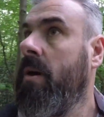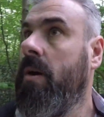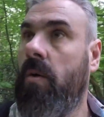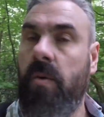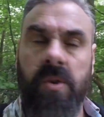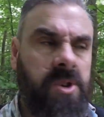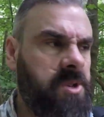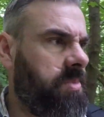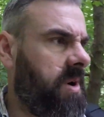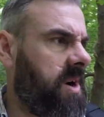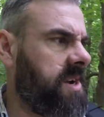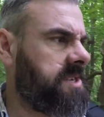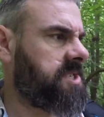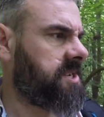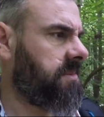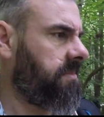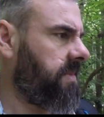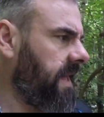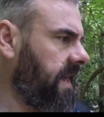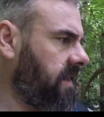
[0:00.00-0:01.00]
or inspires
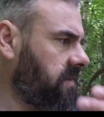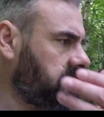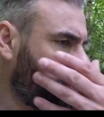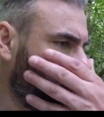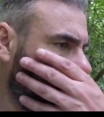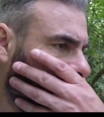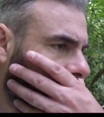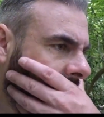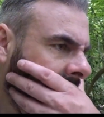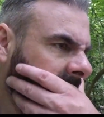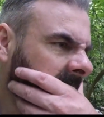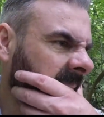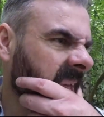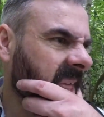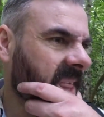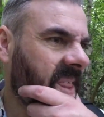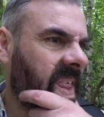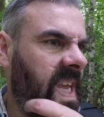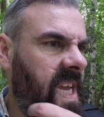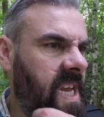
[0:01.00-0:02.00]
somebody else to
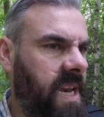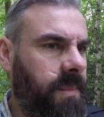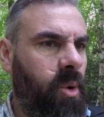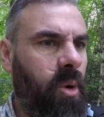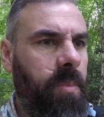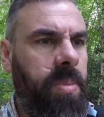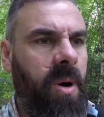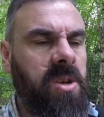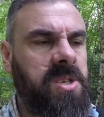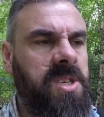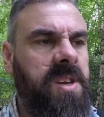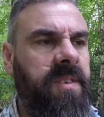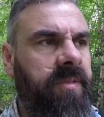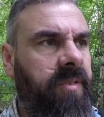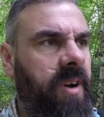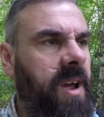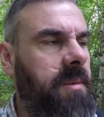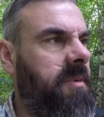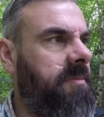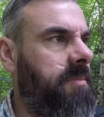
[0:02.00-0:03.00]
think in a more positive
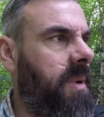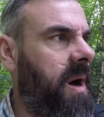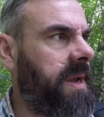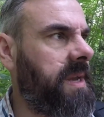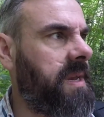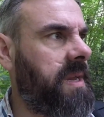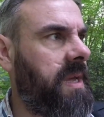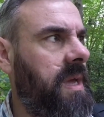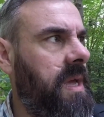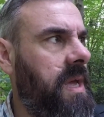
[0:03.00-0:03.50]
frame of mind.